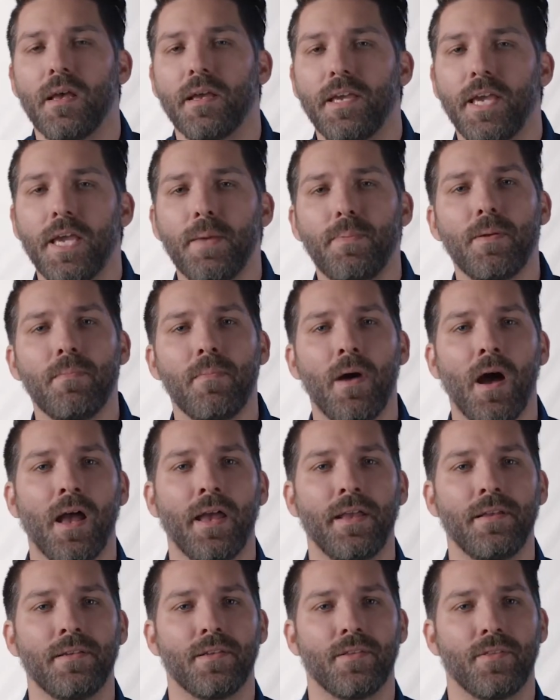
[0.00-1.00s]
Keep in
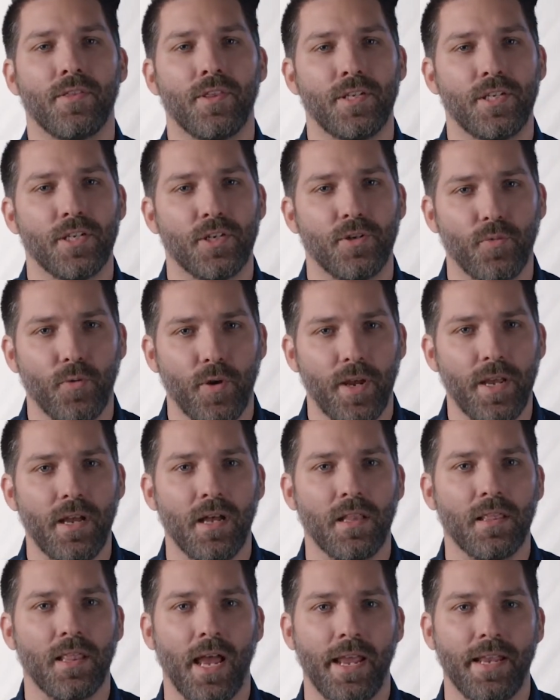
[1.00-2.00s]
mind, the degree
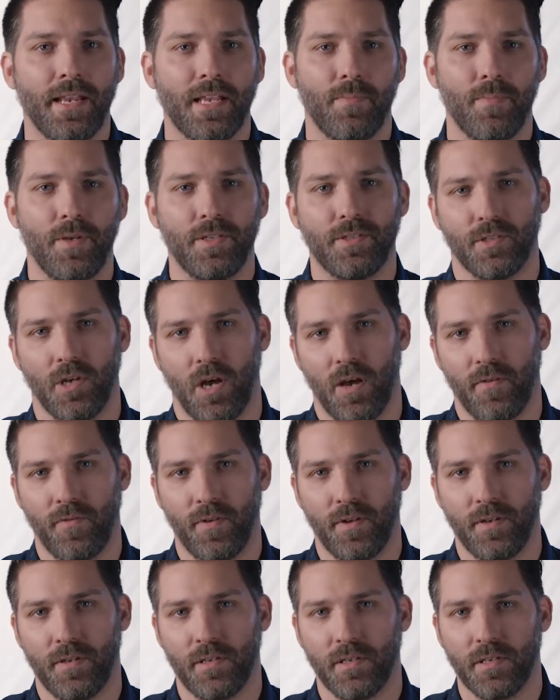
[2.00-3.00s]
a light can be
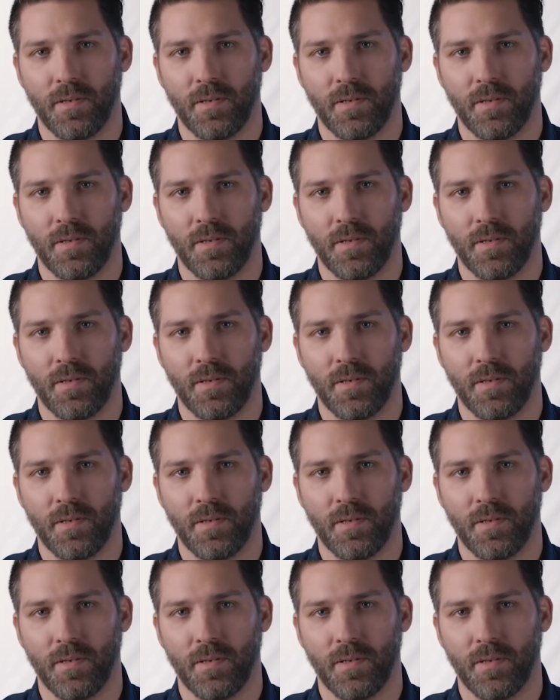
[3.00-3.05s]
softened